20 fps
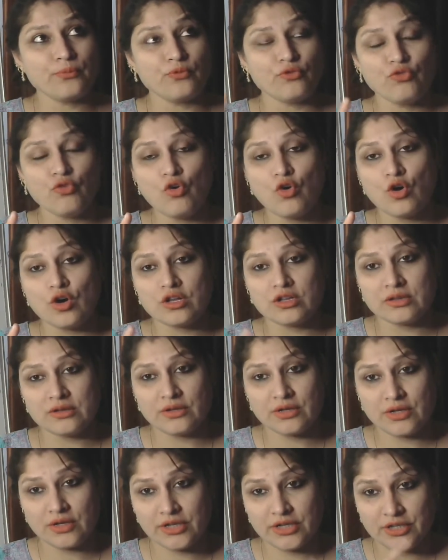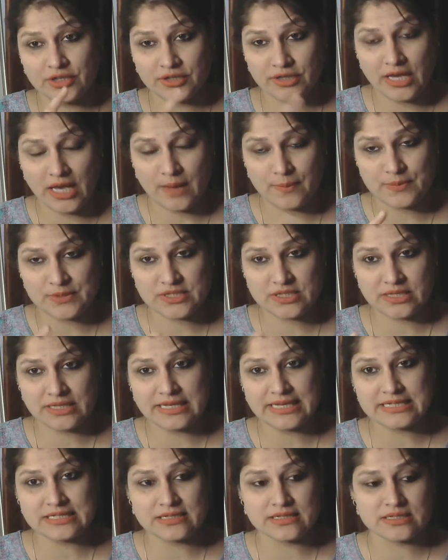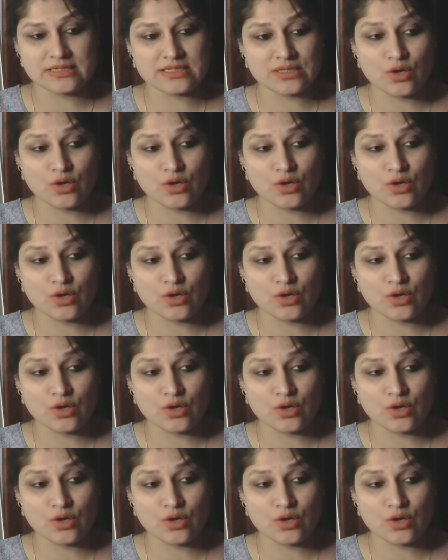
wall in the capital letters